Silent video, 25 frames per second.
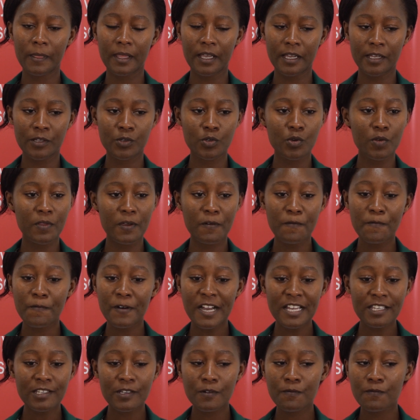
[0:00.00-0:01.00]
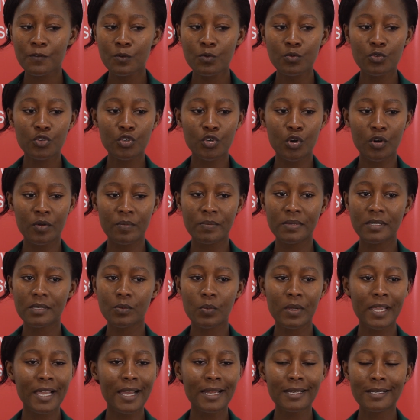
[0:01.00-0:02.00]
And so the first few jobs,
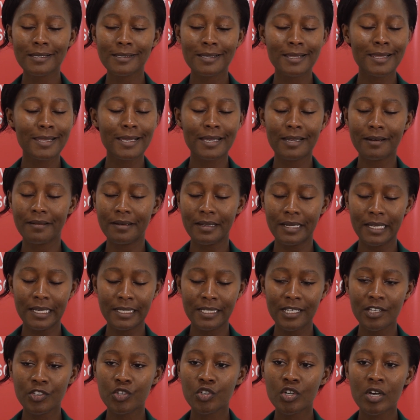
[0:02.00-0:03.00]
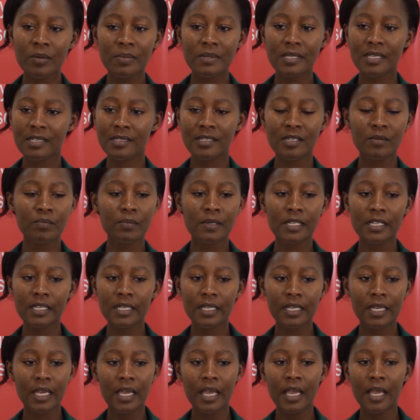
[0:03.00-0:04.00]
we can't say they created jobs, they
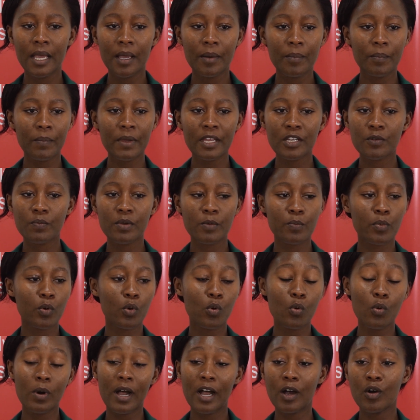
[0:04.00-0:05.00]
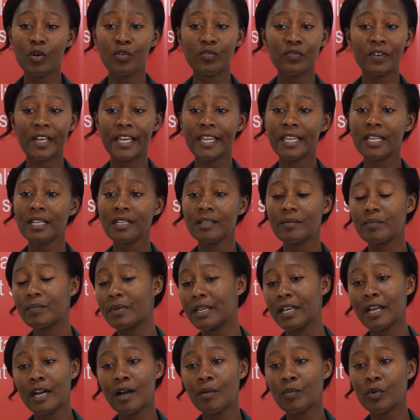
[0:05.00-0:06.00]
simply made people who are offline
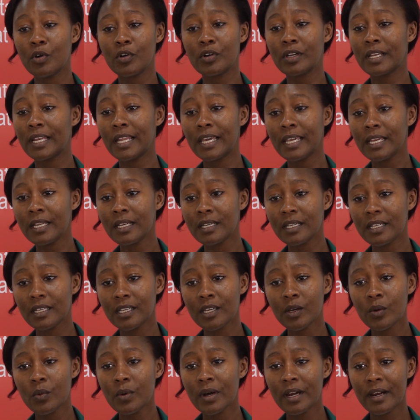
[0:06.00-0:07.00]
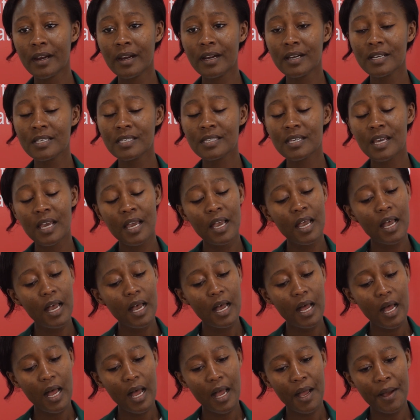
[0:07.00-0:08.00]
become online gig workers.
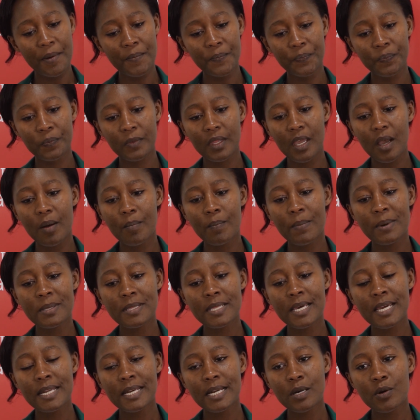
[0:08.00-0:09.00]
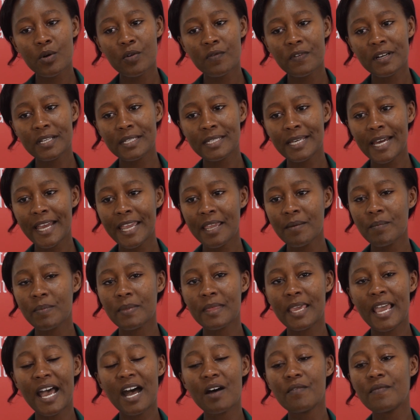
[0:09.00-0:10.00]
But then over time,
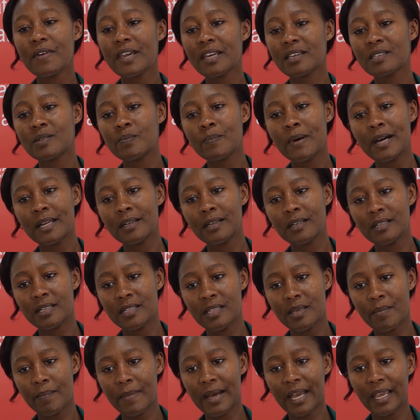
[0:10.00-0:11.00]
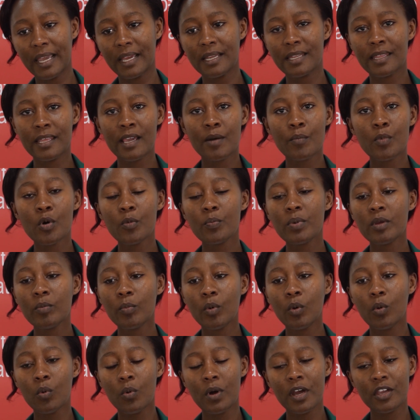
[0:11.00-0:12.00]
they have expanded the market. There are more
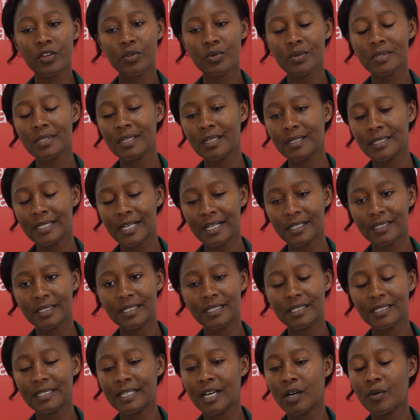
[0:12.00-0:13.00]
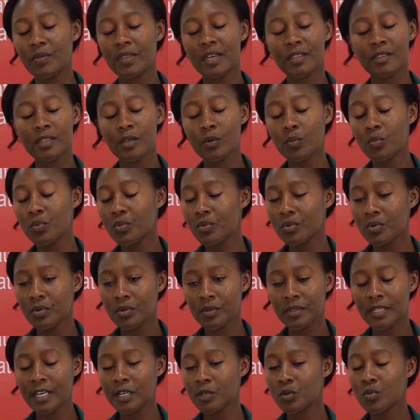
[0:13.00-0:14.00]
people who are using taxis now that
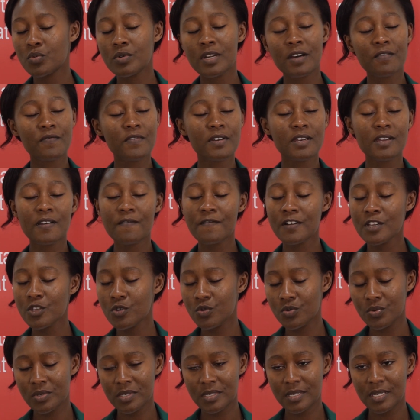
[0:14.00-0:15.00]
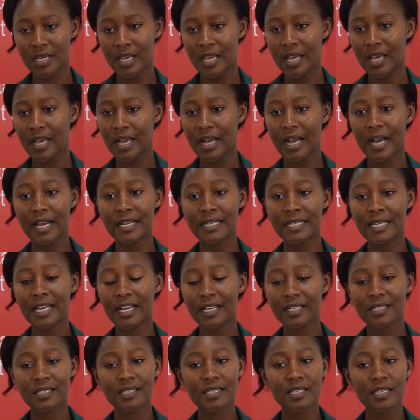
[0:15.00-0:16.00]
would have never used a
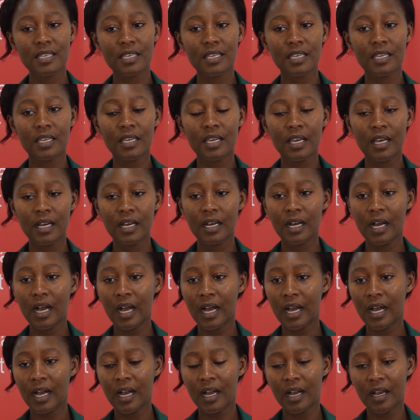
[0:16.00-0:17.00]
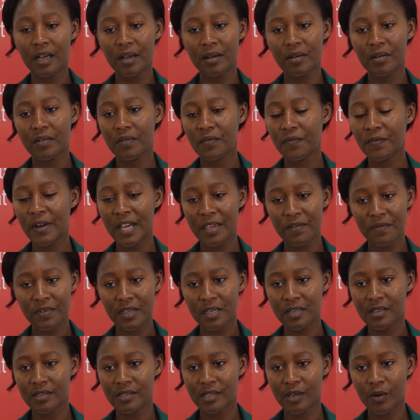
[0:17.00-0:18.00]
taxi 5
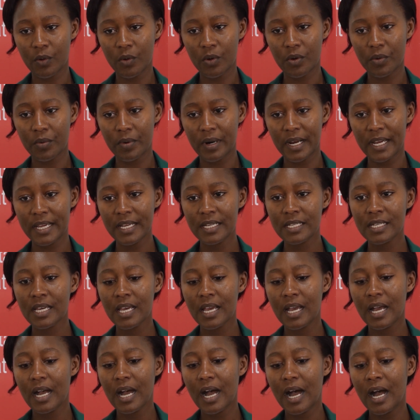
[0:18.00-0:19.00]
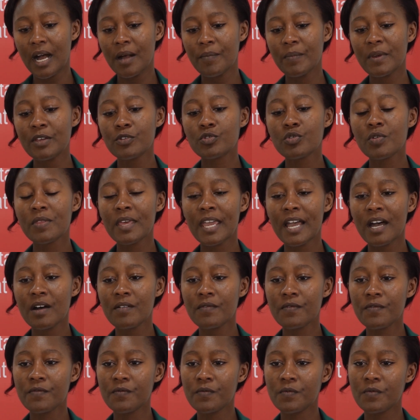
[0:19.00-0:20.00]
years ago, right? And so they
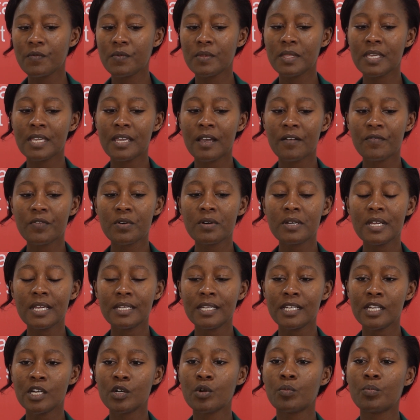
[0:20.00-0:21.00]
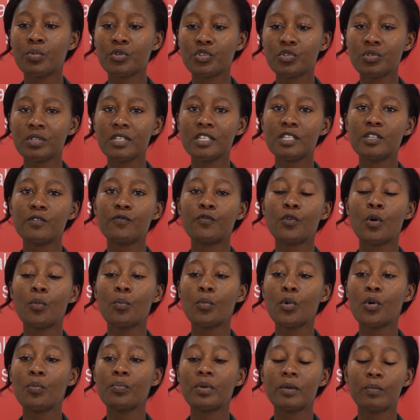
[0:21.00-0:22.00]
have created an opportunity for
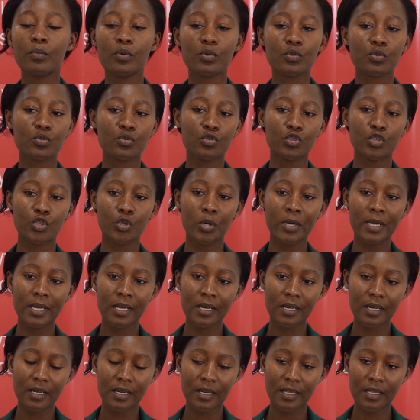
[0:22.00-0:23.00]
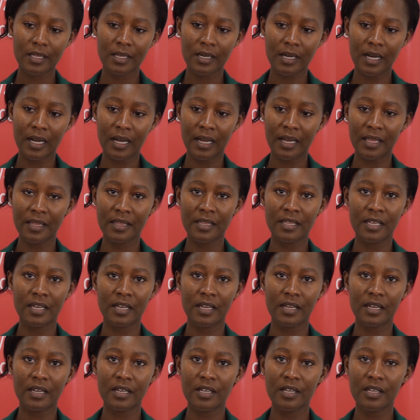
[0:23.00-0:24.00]
more people to join
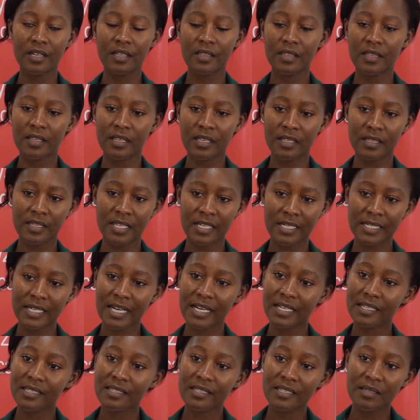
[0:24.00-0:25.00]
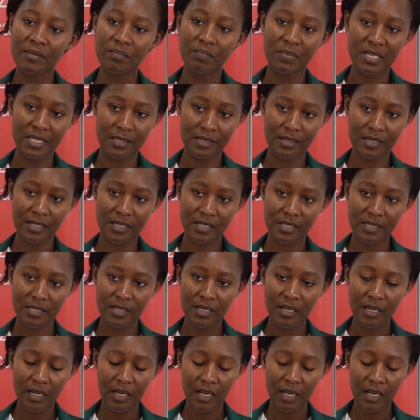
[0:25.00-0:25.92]
the taxi business.